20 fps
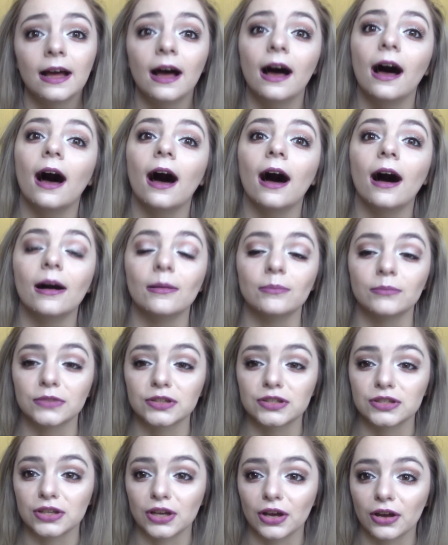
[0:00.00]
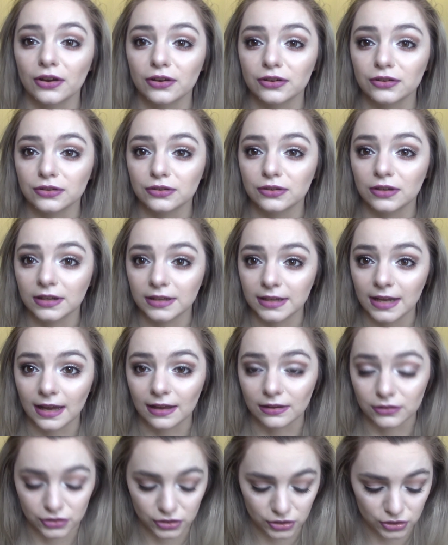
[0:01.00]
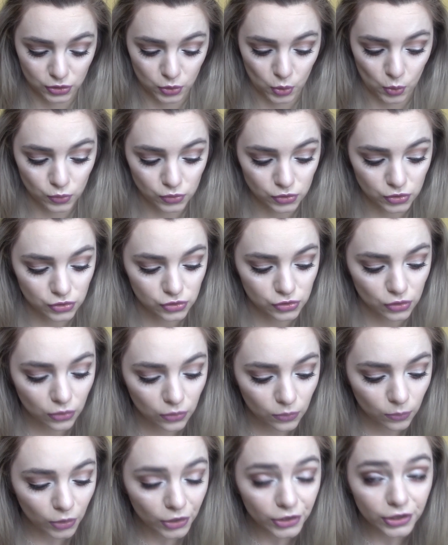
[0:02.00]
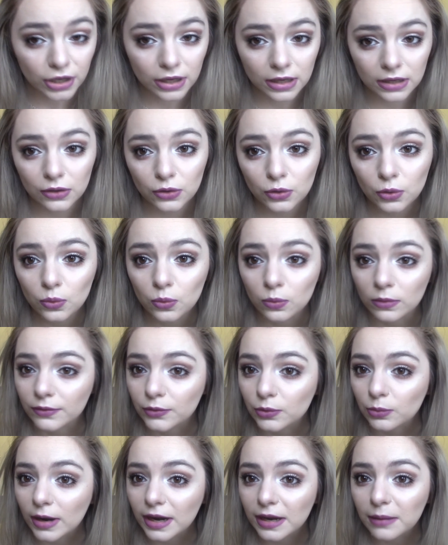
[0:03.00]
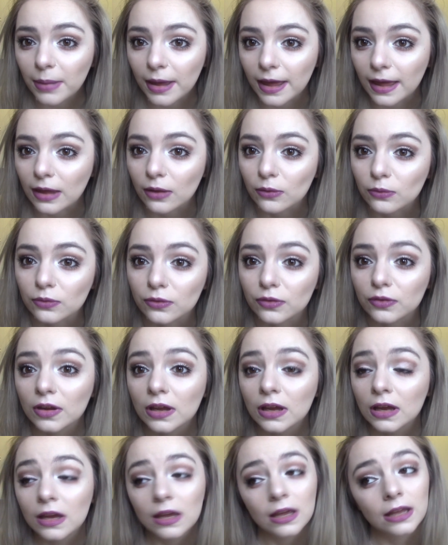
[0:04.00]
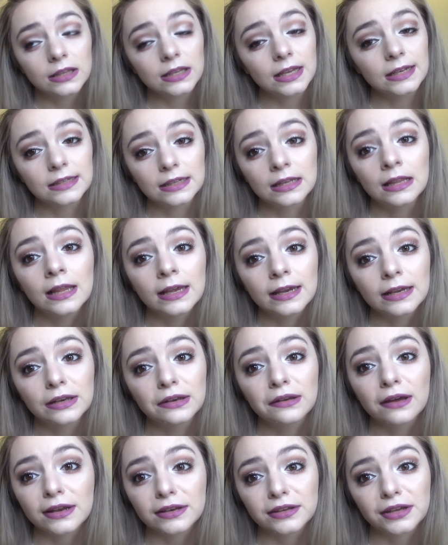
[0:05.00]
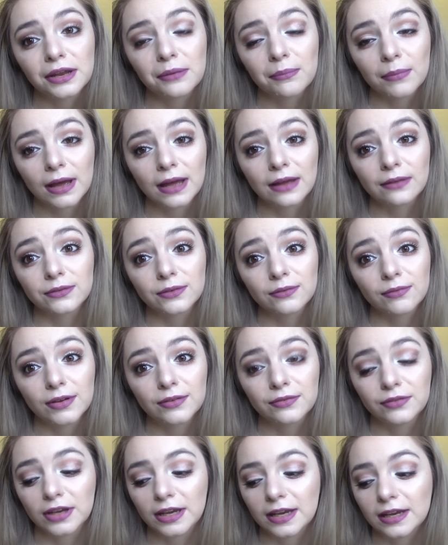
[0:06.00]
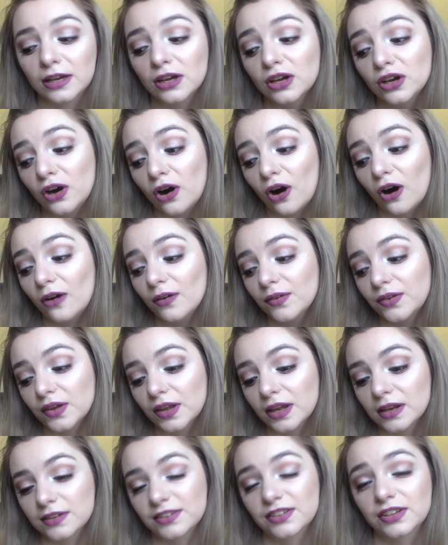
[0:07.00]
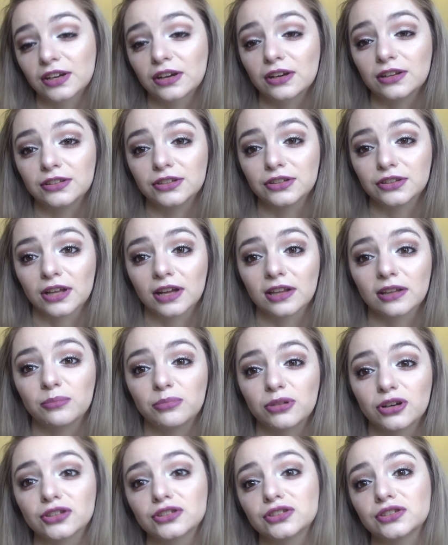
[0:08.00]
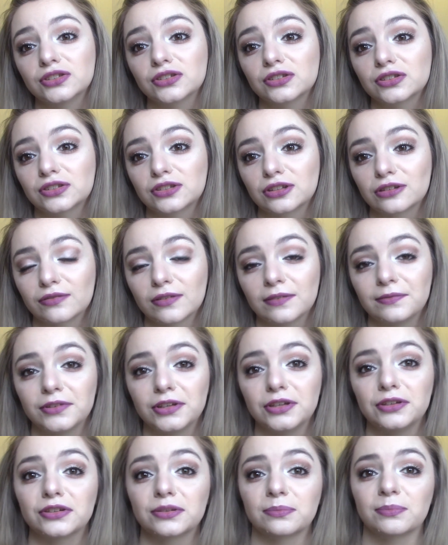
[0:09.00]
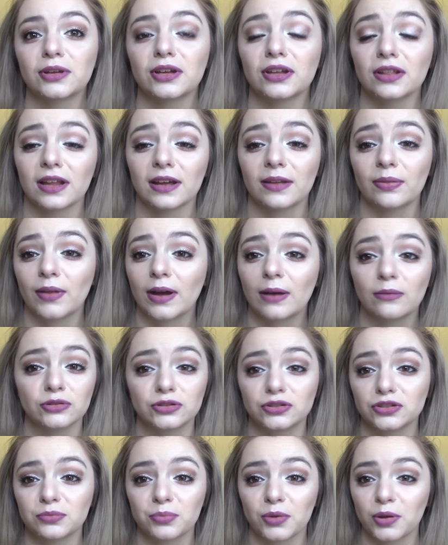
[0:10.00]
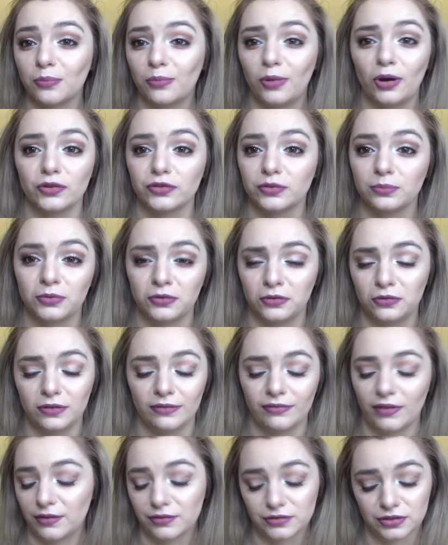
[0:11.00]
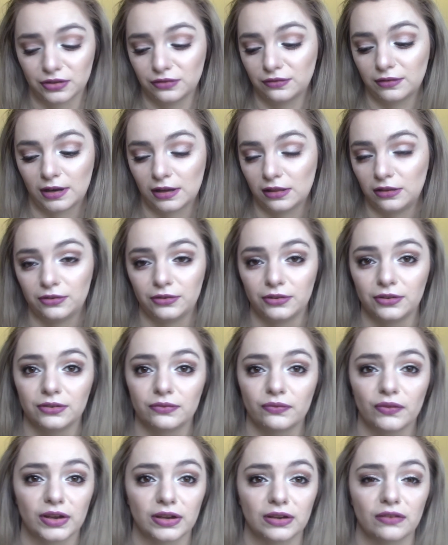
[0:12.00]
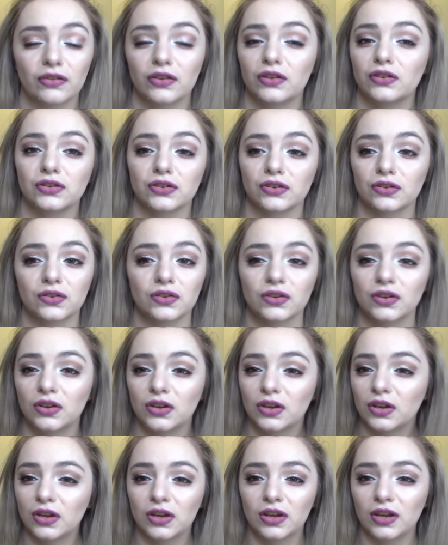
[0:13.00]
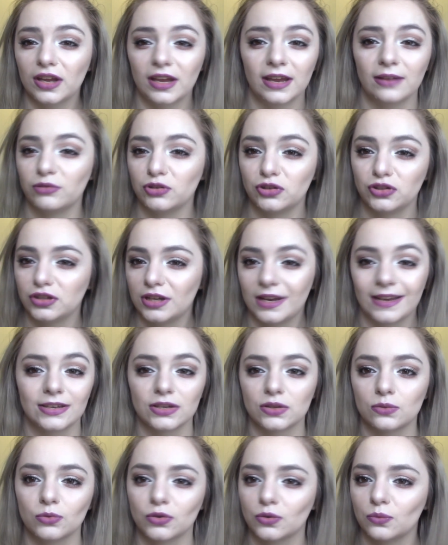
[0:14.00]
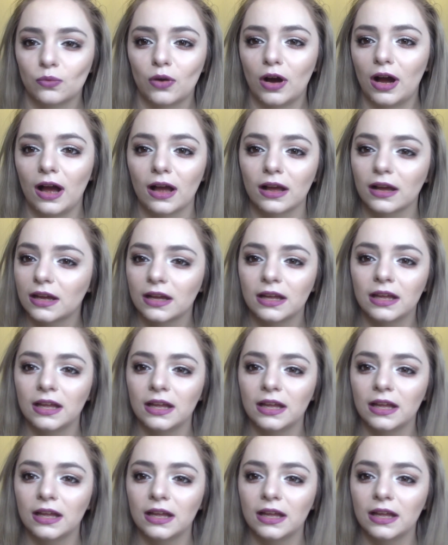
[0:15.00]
So yeah, just goes to show what you can do with £20. Technically £19.50. Obviously that doesn't include like the brushes and stuff I've used, that like that would just be impossible if I was going to include those things. It just wouldn't work.